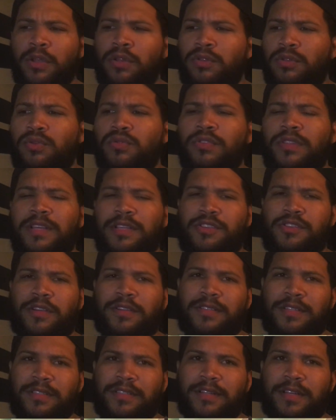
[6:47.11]
do the
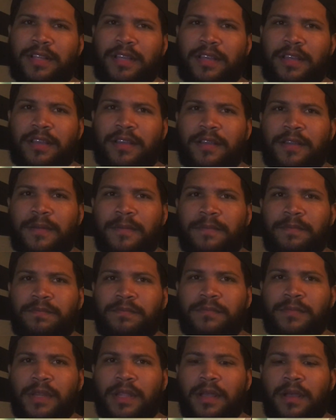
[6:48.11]
Justice League.
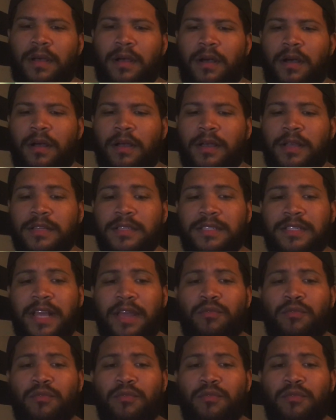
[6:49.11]
Because uh,